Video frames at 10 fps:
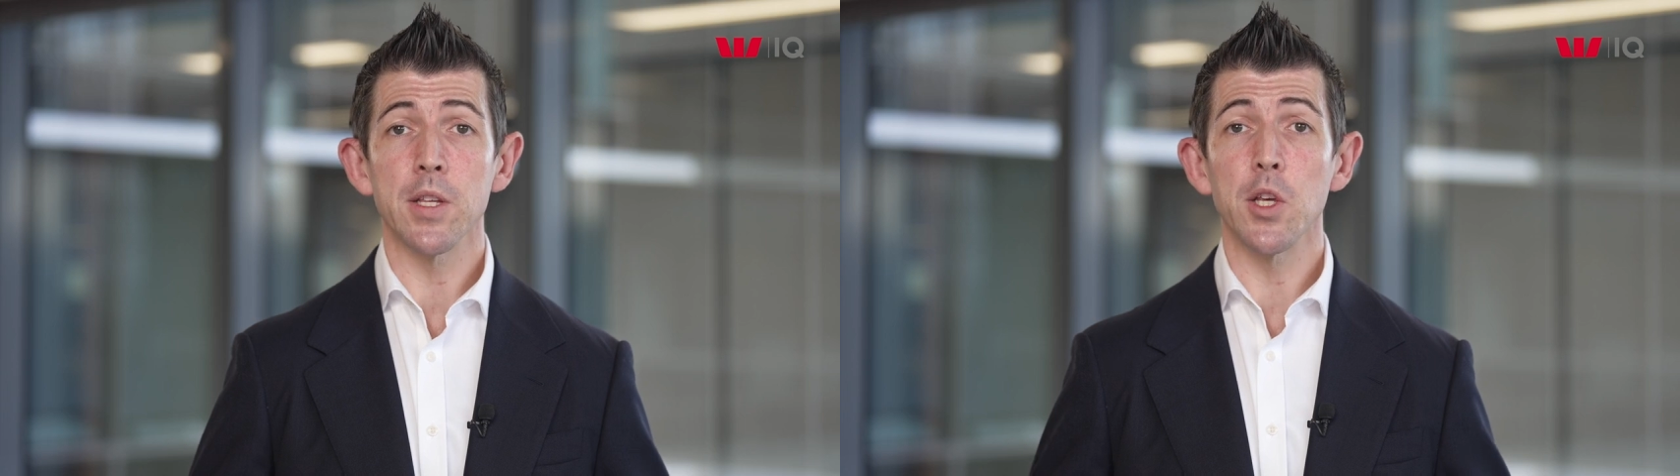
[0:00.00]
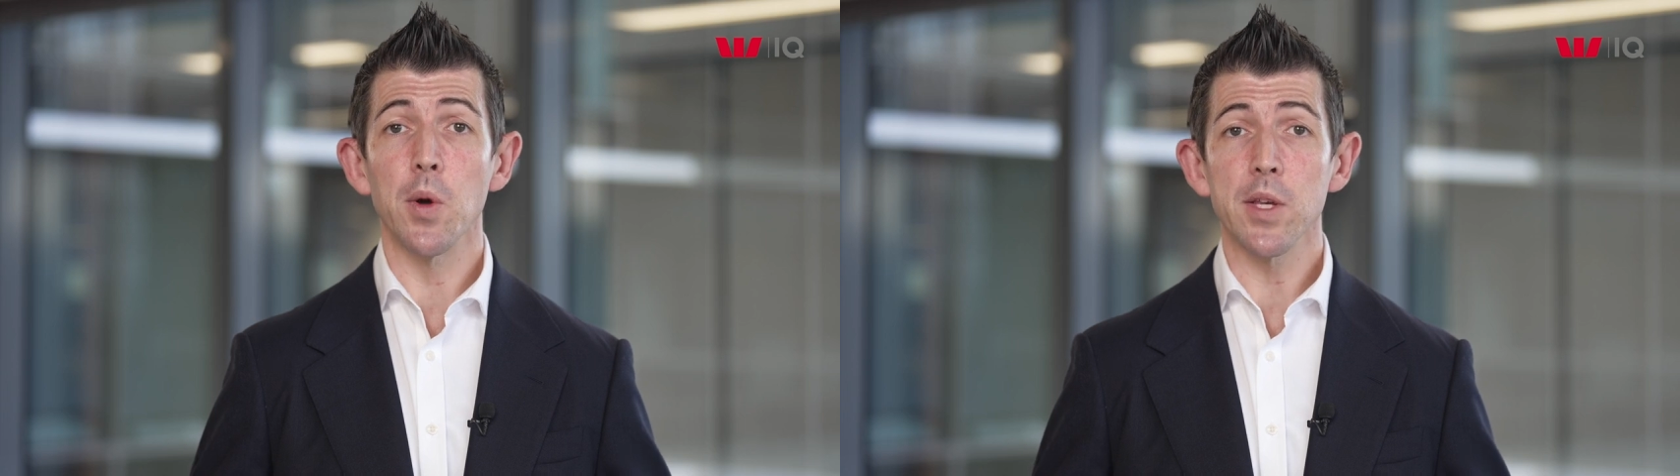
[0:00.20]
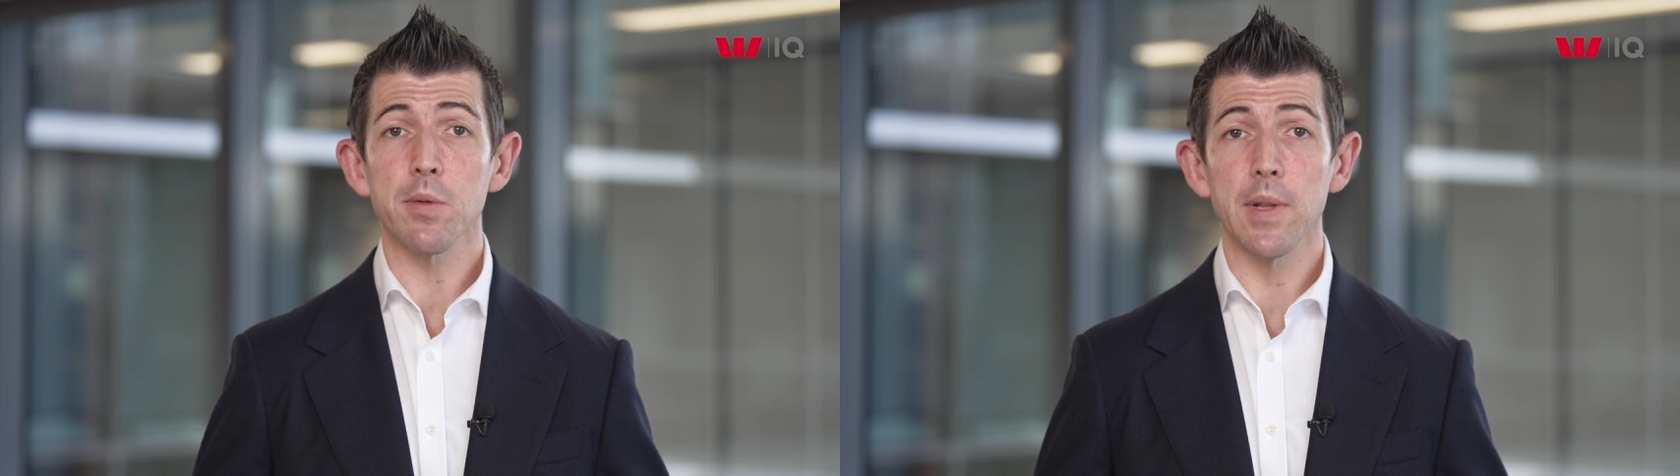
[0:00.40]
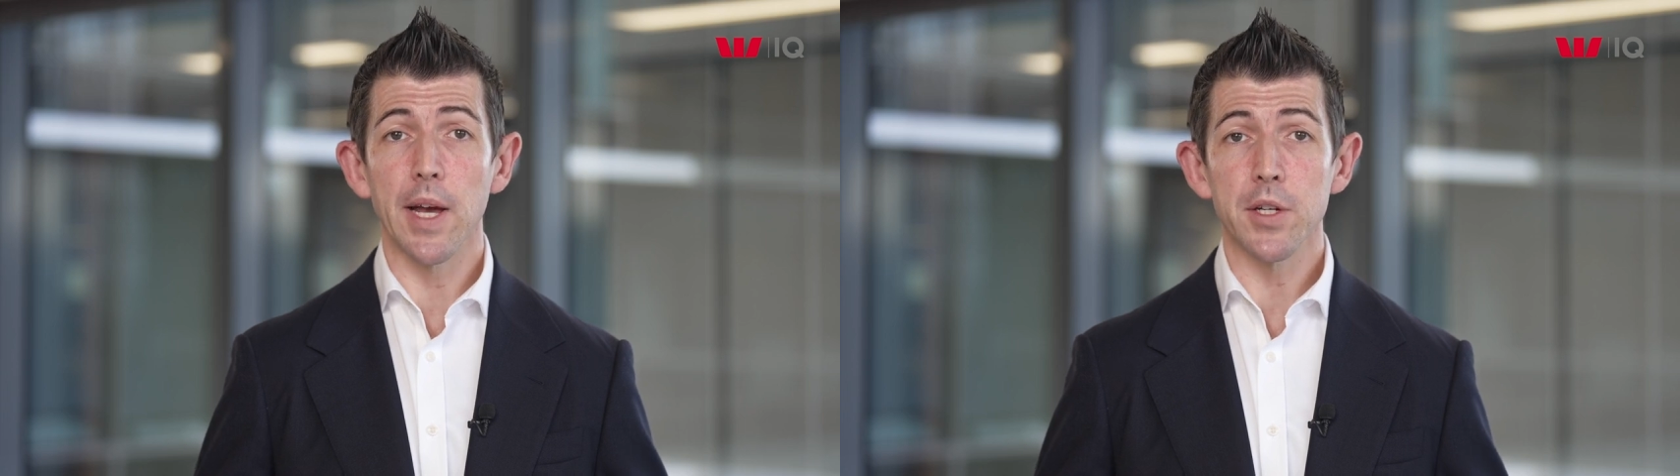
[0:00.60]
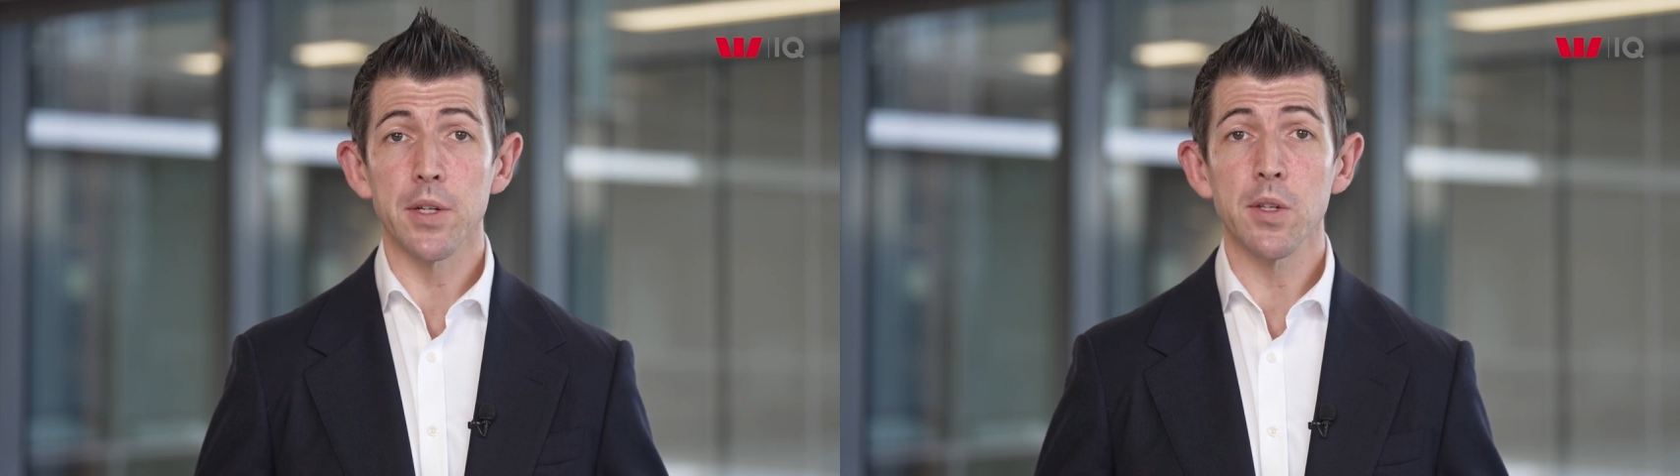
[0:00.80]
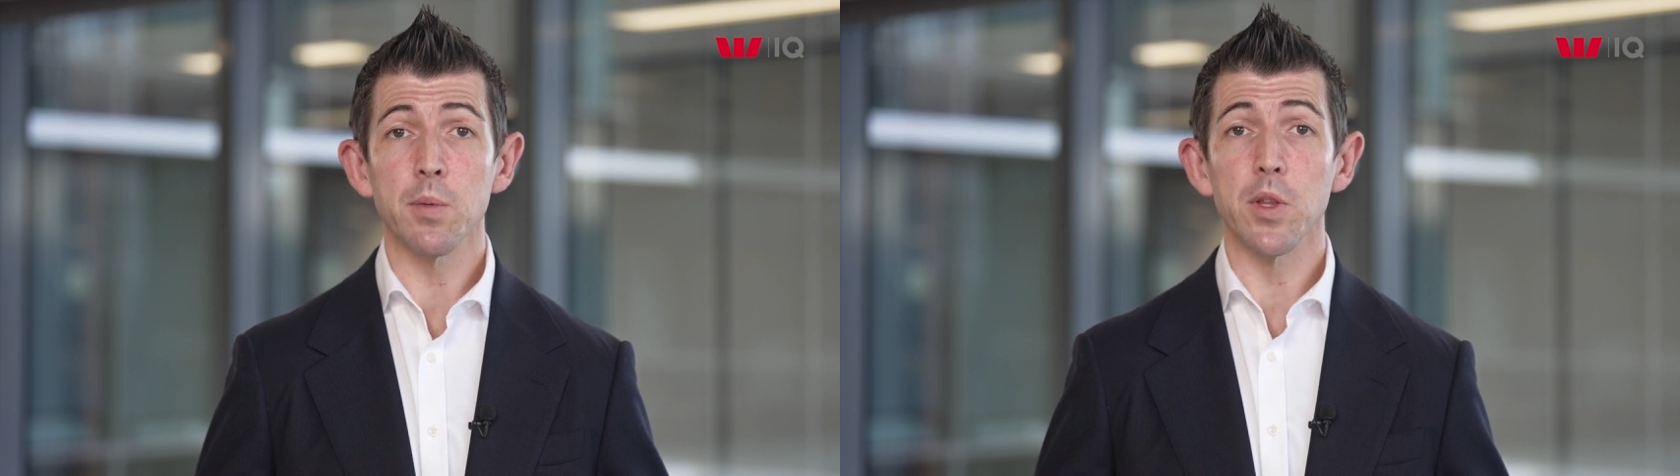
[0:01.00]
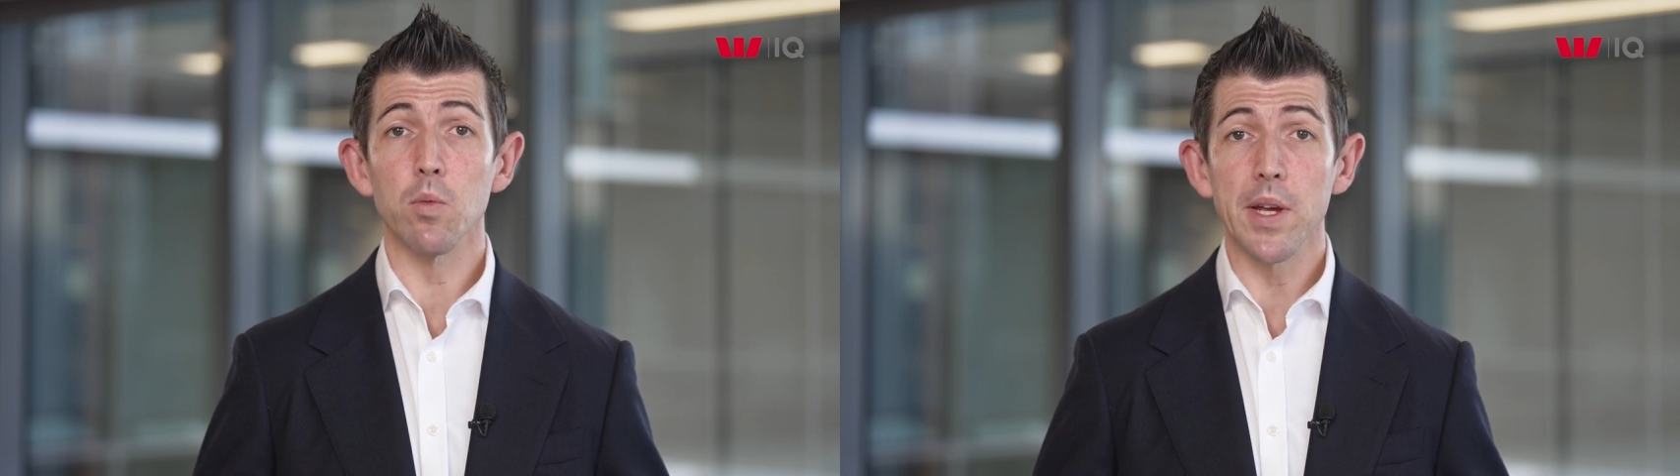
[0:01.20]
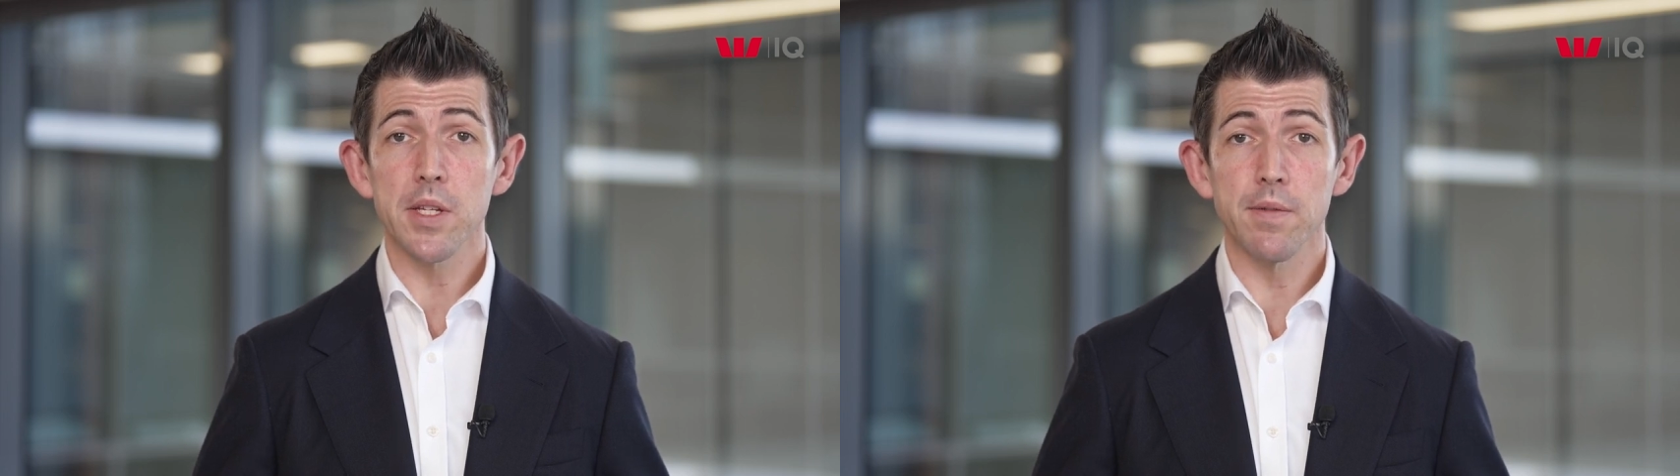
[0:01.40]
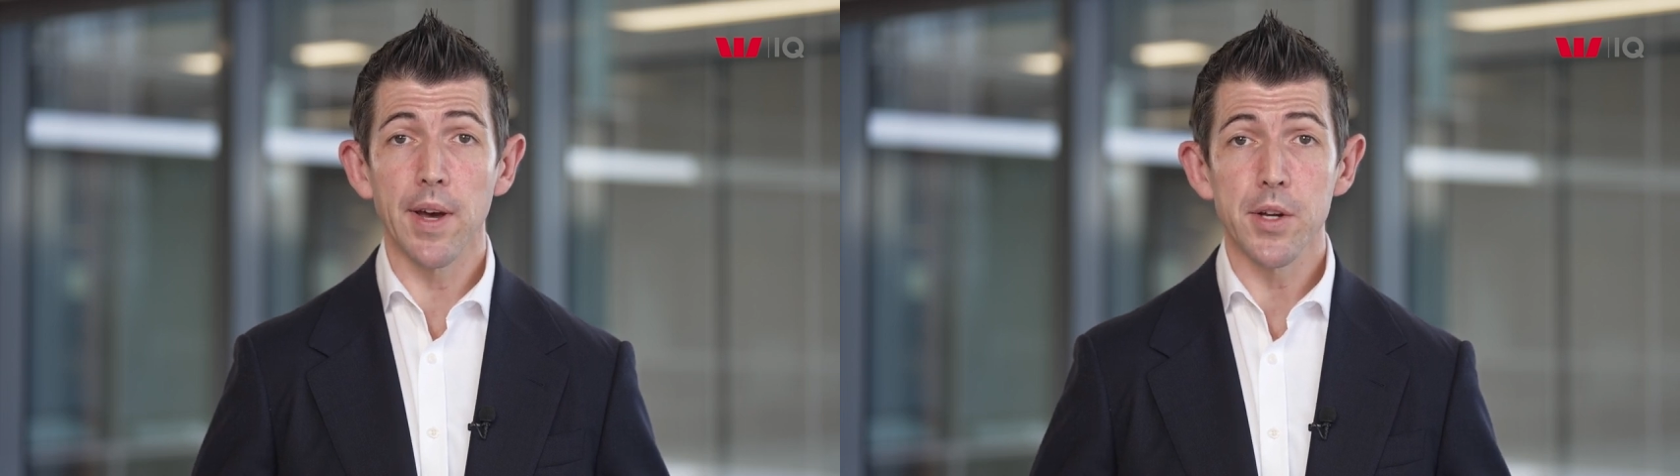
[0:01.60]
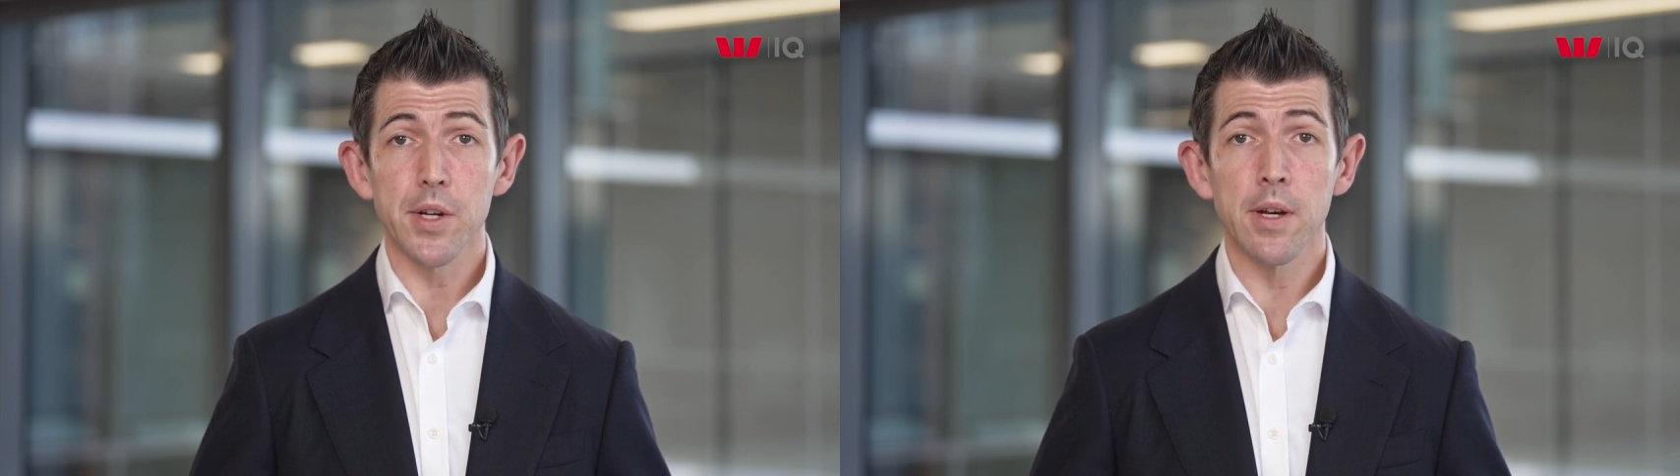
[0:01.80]
to US relations with the rest of
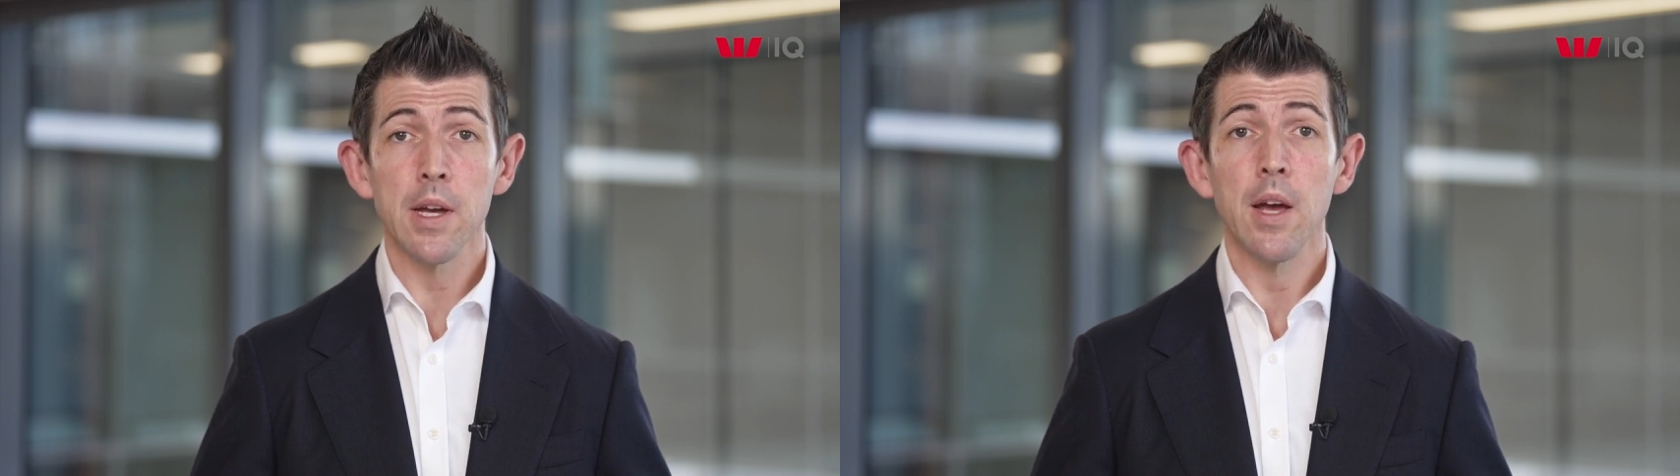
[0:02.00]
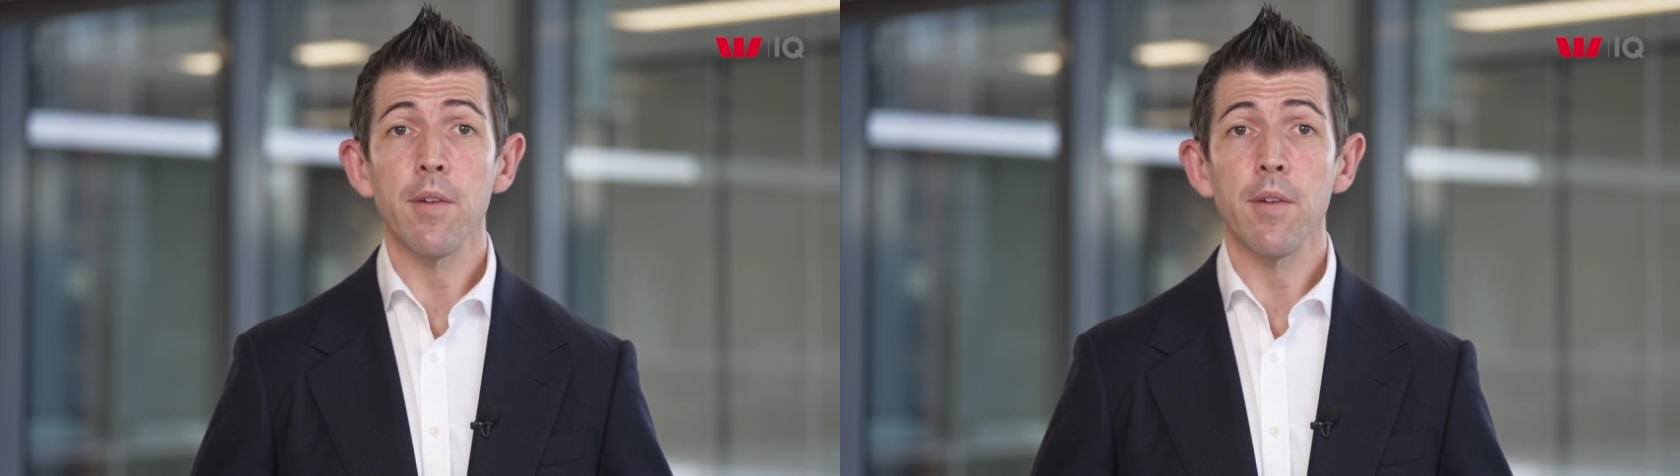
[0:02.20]
Asia